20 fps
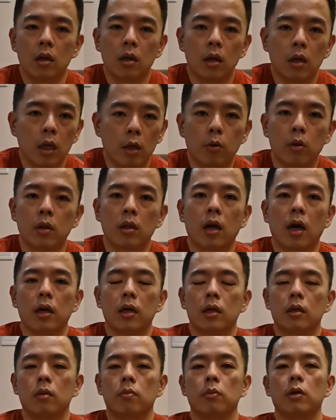liquid
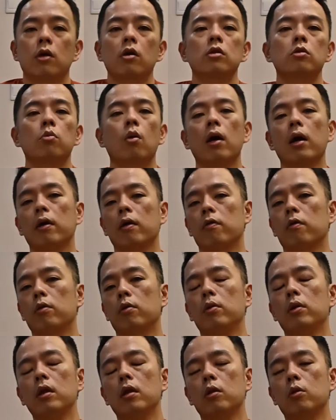diet. Because why? You
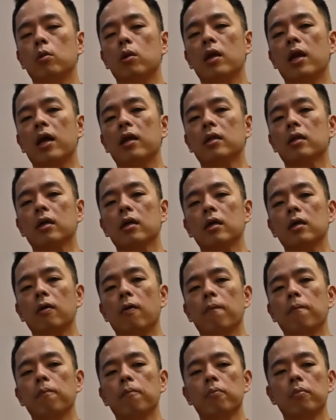need to let the
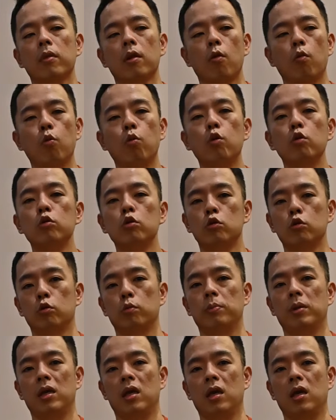wound to
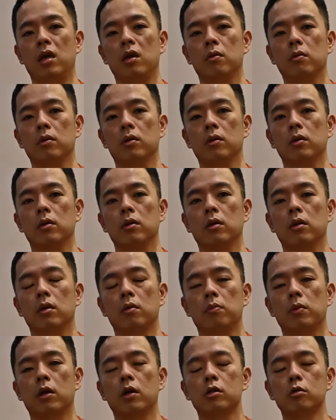be healed.
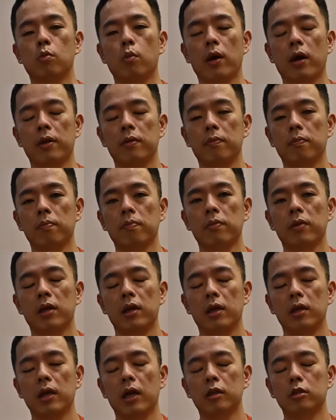Because when
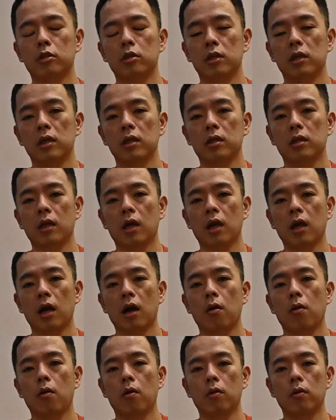it actually take
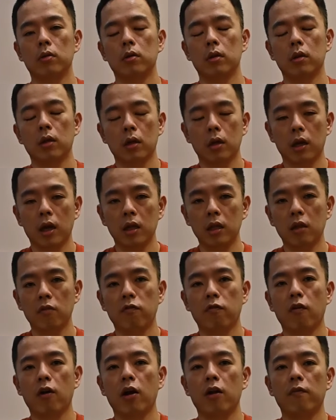out the
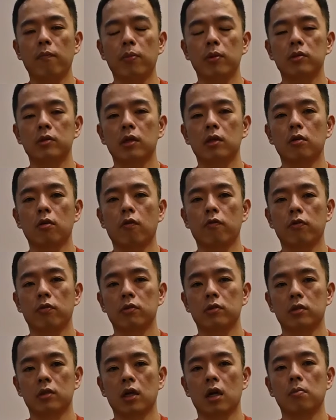85% of your
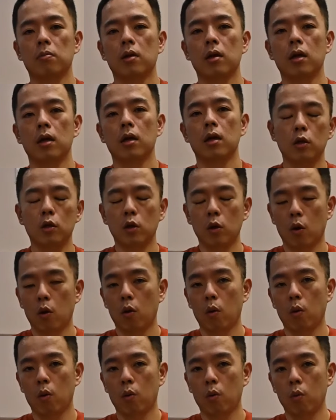stomach,
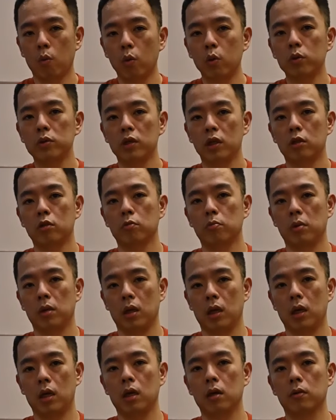your wound need to be
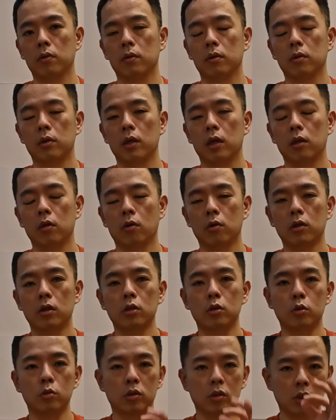healed in order
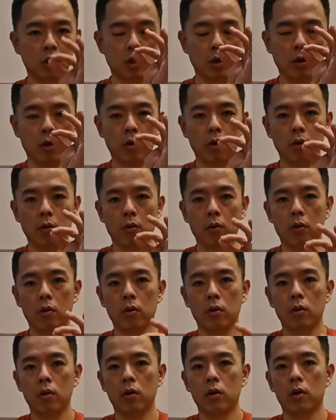to secure
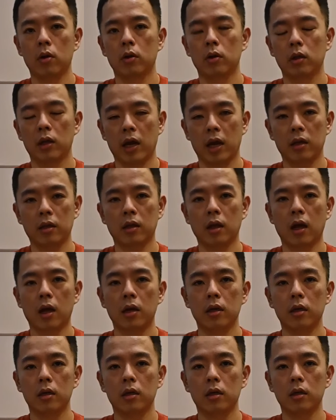the
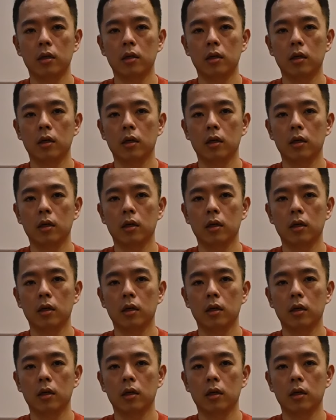entire